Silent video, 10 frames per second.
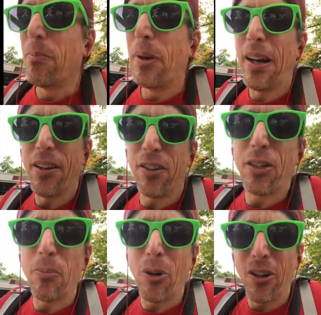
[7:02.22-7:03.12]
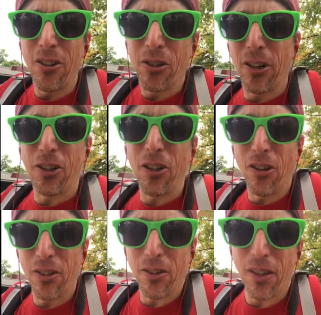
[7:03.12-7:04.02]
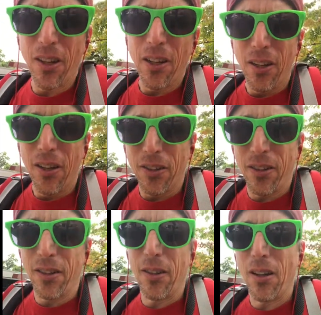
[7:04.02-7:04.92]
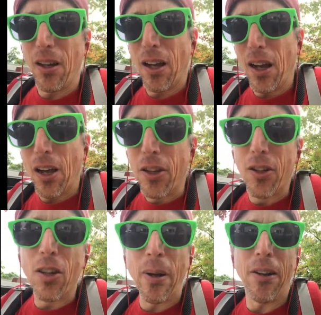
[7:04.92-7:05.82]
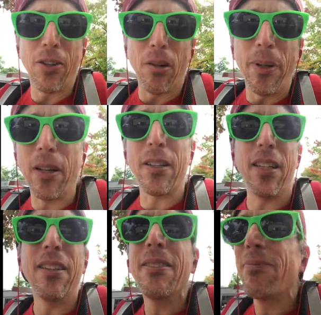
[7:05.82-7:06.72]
but Shawn Porter and his career showed a good amount of durability.